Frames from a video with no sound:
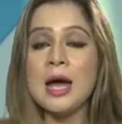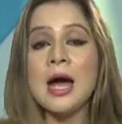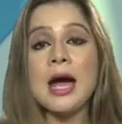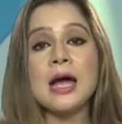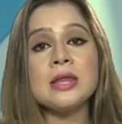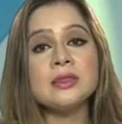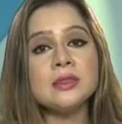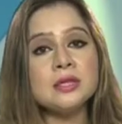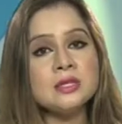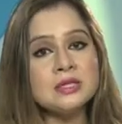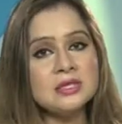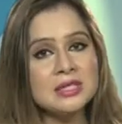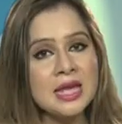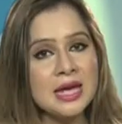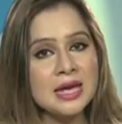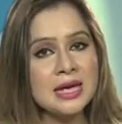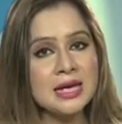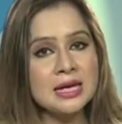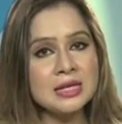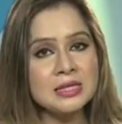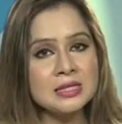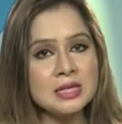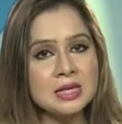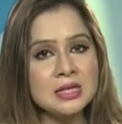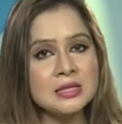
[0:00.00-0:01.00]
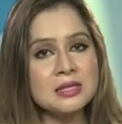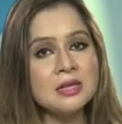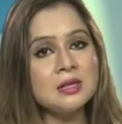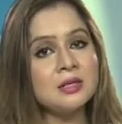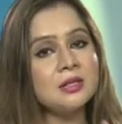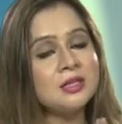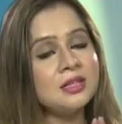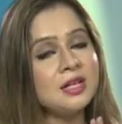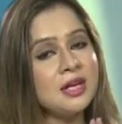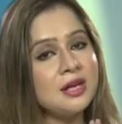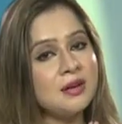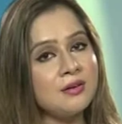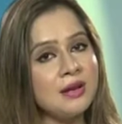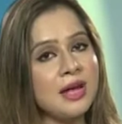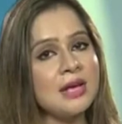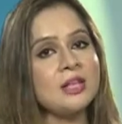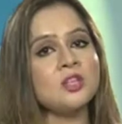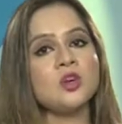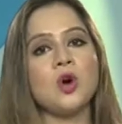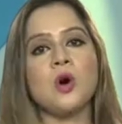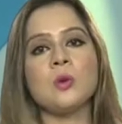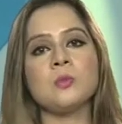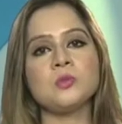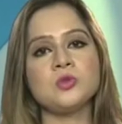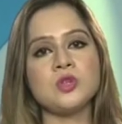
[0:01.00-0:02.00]
and the second is a direct
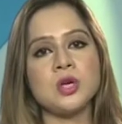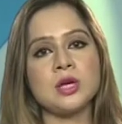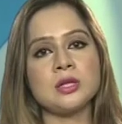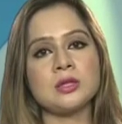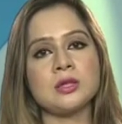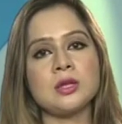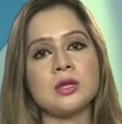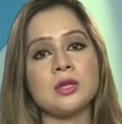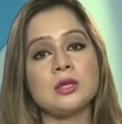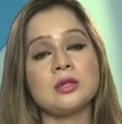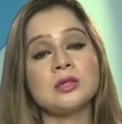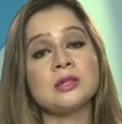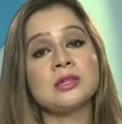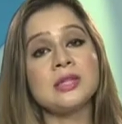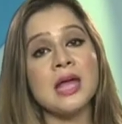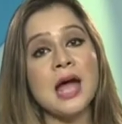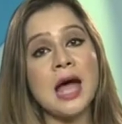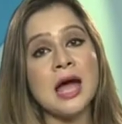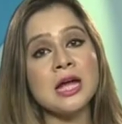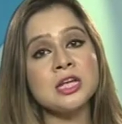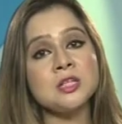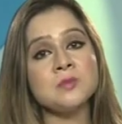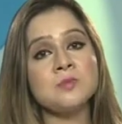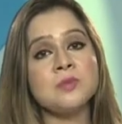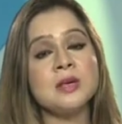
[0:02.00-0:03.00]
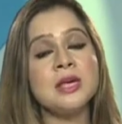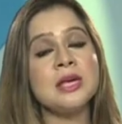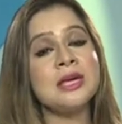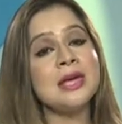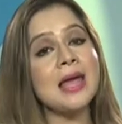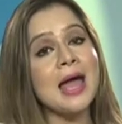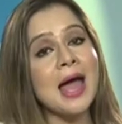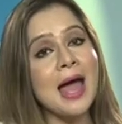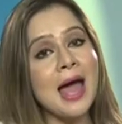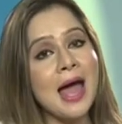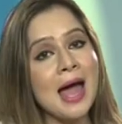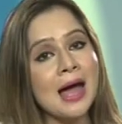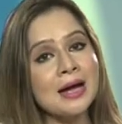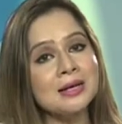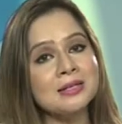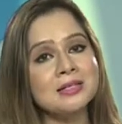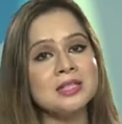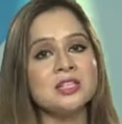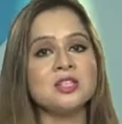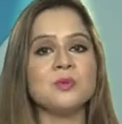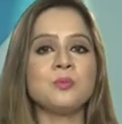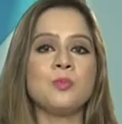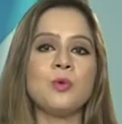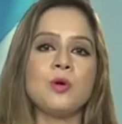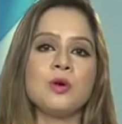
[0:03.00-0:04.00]
object that being
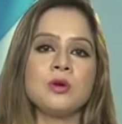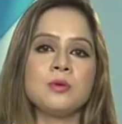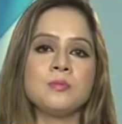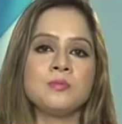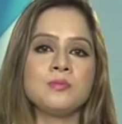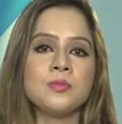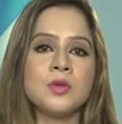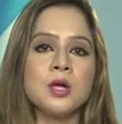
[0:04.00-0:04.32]
acted upon.